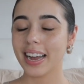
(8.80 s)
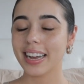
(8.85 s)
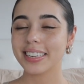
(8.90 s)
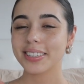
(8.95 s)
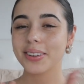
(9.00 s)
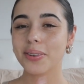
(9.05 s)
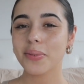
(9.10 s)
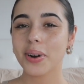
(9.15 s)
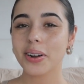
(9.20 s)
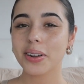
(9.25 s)

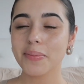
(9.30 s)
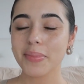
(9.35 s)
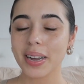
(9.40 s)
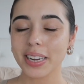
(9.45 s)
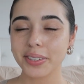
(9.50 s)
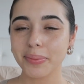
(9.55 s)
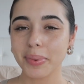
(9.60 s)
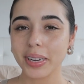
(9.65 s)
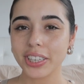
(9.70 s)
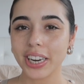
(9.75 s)
guys, welcome
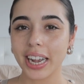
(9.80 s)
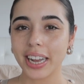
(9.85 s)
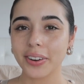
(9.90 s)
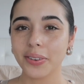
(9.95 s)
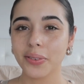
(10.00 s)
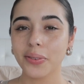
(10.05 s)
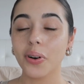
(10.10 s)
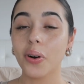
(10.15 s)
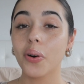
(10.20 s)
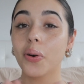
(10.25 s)
back to my
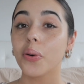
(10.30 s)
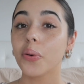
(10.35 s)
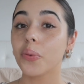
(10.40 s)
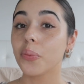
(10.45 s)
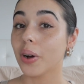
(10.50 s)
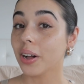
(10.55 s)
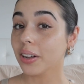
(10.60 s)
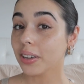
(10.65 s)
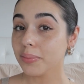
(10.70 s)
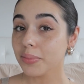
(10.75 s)
channel, or
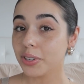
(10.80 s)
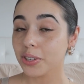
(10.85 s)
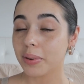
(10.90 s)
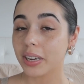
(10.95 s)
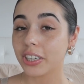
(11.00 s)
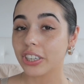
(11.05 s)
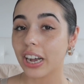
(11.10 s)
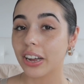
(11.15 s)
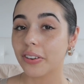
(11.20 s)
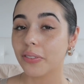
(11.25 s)
welcome to
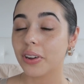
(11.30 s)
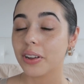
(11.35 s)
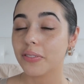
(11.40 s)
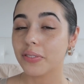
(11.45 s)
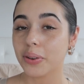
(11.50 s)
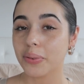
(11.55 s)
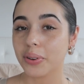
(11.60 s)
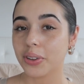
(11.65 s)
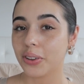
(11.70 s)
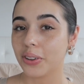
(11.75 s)
my channel if
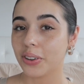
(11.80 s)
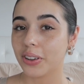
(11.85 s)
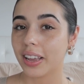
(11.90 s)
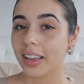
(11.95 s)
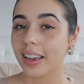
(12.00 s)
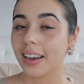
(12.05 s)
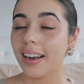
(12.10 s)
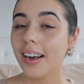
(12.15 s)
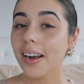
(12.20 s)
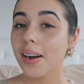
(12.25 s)
you are new
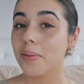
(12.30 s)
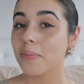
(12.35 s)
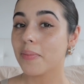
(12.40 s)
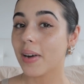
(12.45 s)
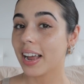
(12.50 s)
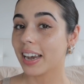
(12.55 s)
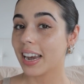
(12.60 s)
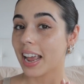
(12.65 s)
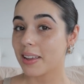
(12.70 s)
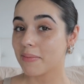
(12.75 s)
here.
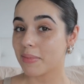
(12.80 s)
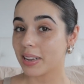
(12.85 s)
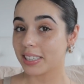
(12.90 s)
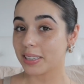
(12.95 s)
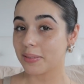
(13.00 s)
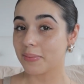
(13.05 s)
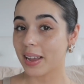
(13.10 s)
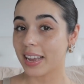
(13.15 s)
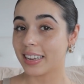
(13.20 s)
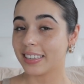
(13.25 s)
My name is
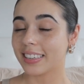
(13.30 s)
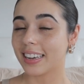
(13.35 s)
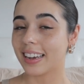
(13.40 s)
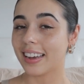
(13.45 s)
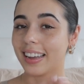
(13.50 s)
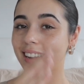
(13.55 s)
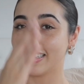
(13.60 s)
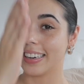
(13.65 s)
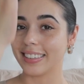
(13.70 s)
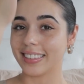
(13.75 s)

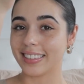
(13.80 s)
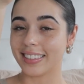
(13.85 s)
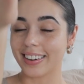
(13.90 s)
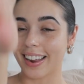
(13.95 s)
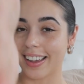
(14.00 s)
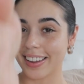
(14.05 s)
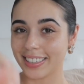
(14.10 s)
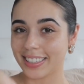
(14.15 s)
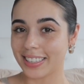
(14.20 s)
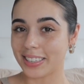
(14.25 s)
Amanda and it's
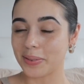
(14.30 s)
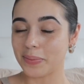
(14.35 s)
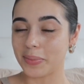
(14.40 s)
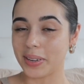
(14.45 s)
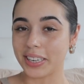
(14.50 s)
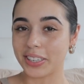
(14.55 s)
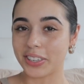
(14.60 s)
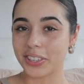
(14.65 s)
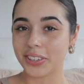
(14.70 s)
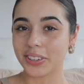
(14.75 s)
nice to
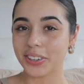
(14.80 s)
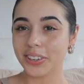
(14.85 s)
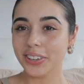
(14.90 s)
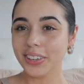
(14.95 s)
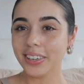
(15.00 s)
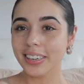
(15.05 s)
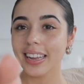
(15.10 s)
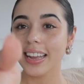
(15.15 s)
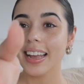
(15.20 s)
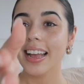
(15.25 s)
meet
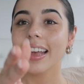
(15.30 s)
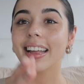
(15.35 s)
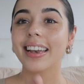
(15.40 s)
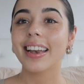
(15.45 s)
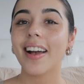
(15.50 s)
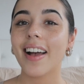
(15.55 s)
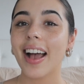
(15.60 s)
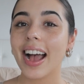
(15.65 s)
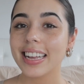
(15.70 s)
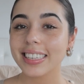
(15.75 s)
you.
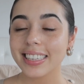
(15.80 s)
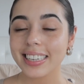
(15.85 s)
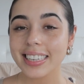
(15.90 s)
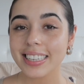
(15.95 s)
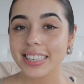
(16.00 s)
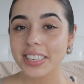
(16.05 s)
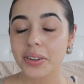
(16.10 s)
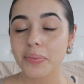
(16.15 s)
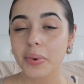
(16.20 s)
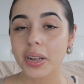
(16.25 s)
Now, as you
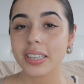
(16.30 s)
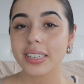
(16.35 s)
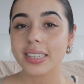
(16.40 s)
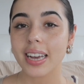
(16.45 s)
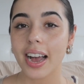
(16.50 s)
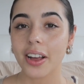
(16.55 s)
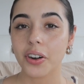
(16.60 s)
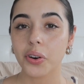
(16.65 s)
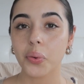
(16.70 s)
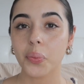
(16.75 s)
can see by the
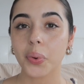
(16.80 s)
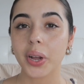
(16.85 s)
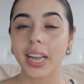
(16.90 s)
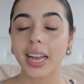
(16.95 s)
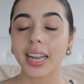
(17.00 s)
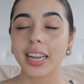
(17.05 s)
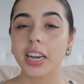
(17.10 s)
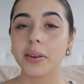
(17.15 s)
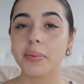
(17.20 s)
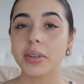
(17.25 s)
title, we
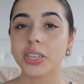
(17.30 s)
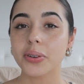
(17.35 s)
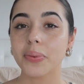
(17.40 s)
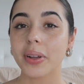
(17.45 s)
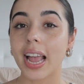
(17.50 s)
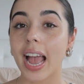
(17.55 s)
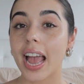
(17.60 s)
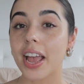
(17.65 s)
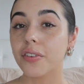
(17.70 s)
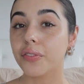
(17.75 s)
are going to be
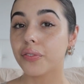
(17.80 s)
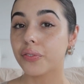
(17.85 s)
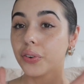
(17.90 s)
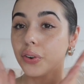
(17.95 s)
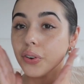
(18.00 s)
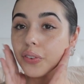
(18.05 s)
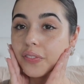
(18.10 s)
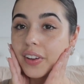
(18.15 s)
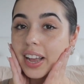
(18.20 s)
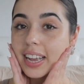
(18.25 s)
doing a
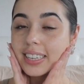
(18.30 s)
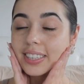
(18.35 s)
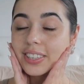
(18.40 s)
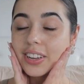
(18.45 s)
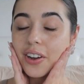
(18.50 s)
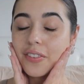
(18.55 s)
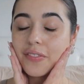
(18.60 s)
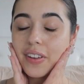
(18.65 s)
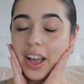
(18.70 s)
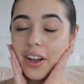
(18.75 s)
full face
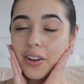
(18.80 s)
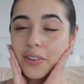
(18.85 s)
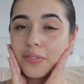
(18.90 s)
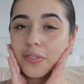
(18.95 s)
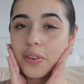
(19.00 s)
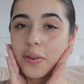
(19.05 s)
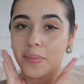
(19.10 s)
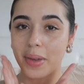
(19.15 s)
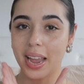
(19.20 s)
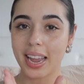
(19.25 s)
of
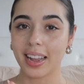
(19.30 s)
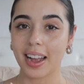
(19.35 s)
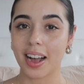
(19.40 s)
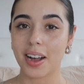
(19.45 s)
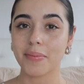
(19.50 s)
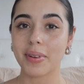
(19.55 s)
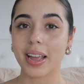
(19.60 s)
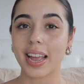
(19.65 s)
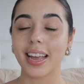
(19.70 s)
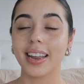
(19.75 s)
e.l.f
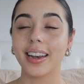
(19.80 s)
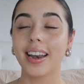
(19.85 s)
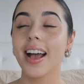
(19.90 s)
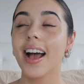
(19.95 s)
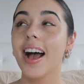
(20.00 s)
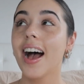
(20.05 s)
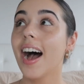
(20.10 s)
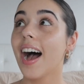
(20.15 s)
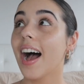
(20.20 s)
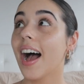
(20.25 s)
makeup, and
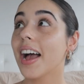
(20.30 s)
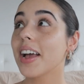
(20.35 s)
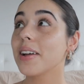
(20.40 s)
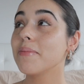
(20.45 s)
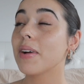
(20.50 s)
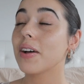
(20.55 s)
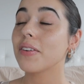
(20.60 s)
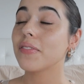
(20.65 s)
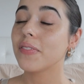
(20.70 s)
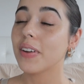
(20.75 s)

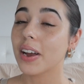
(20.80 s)
I'm